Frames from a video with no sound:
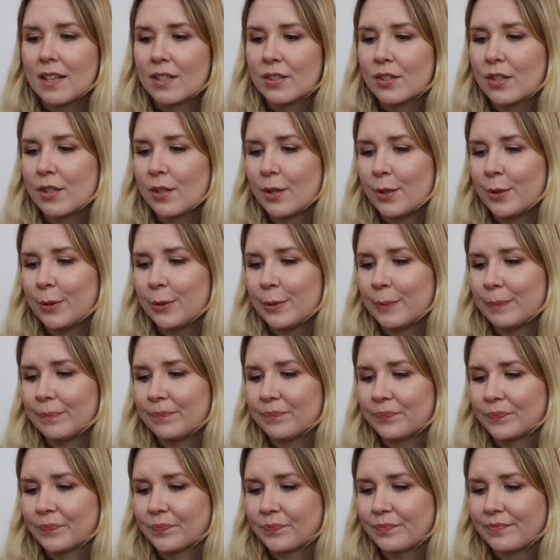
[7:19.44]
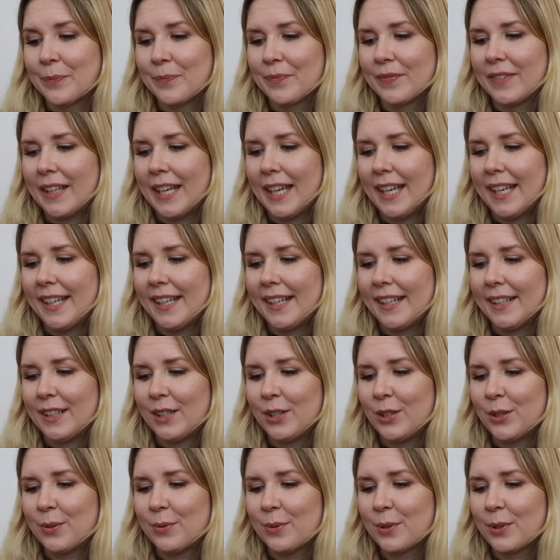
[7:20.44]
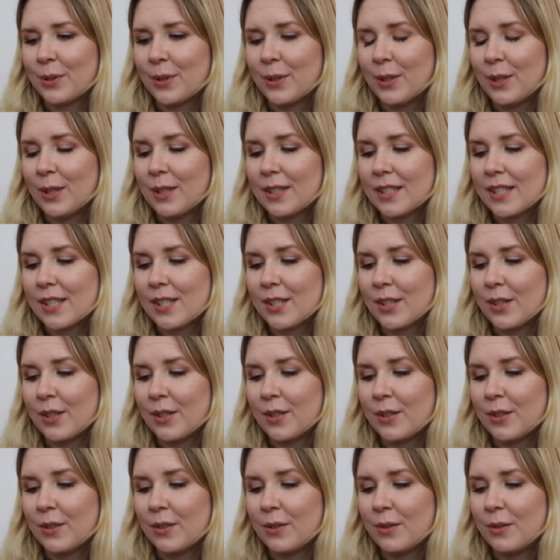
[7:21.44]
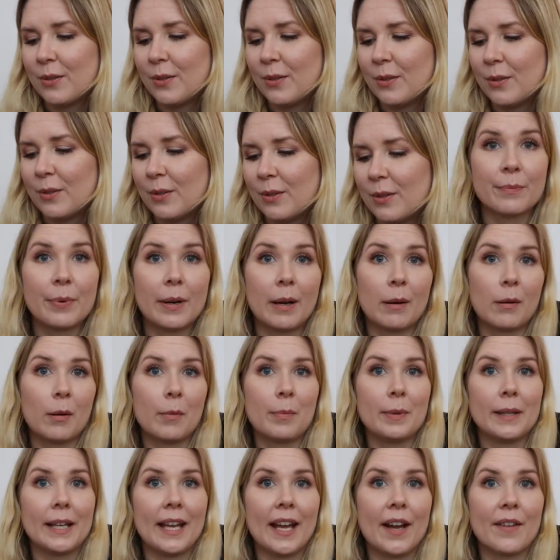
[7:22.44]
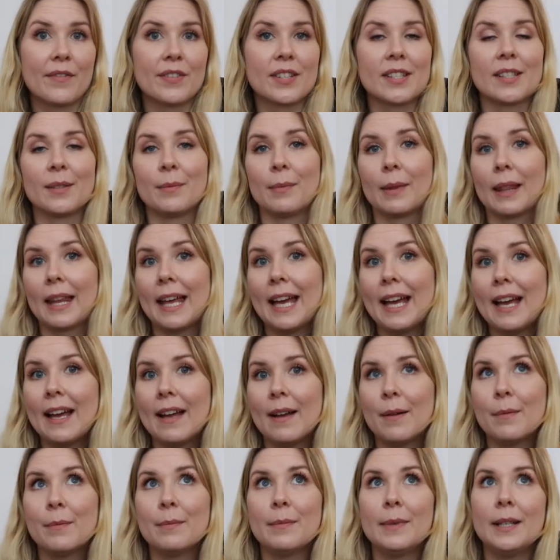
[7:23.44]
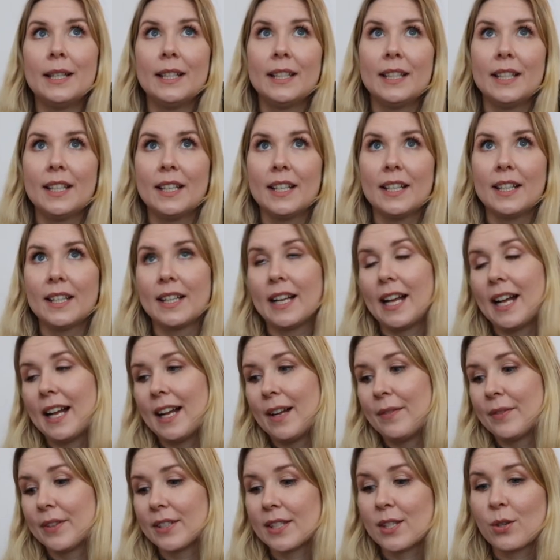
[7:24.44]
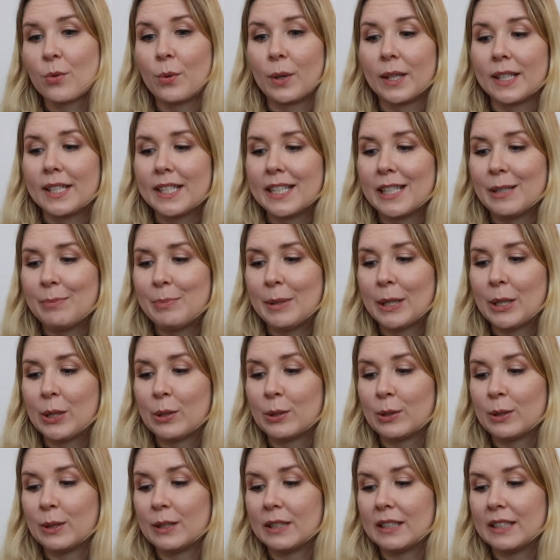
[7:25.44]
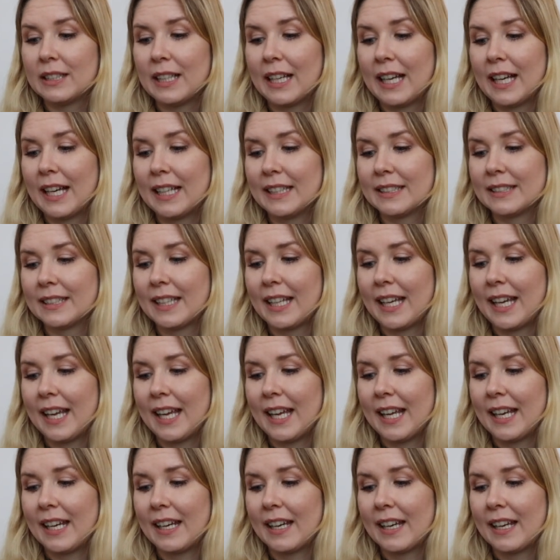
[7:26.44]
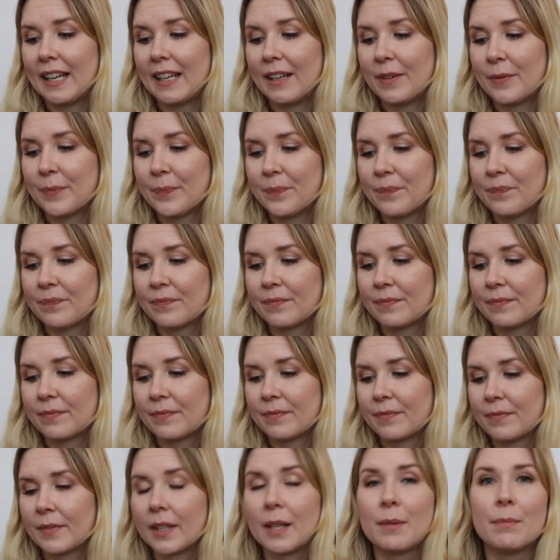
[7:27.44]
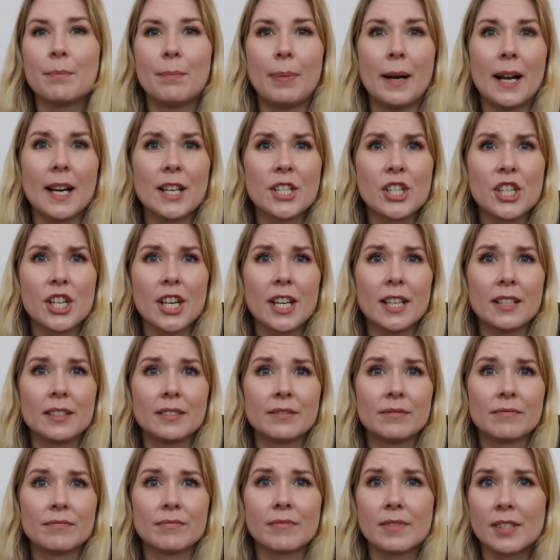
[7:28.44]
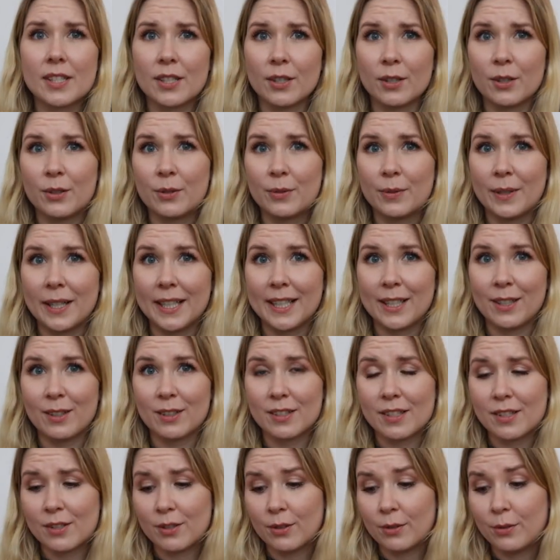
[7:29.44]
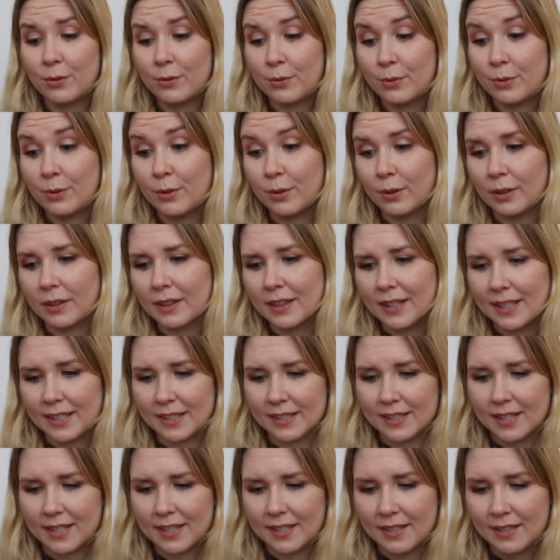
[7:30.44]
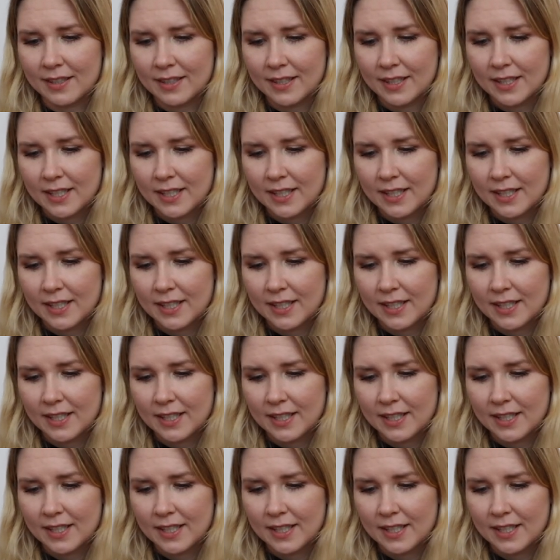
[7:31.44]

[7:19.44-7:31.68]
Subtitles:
So, then you would also probably have some lamb, and that's quite typical, and then pasha. So, I also googled this.